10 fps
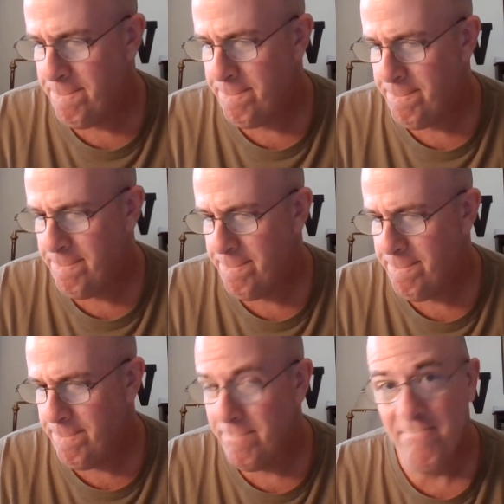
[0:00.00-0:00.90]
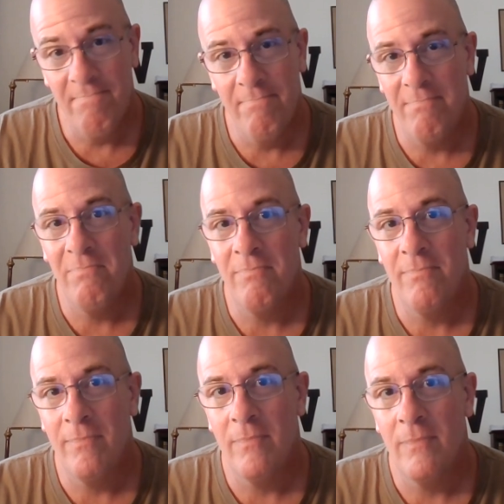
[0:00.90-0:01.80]

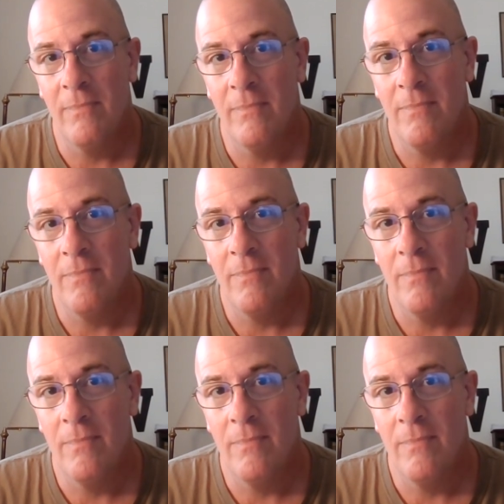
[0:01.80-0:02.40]
(no one is talking)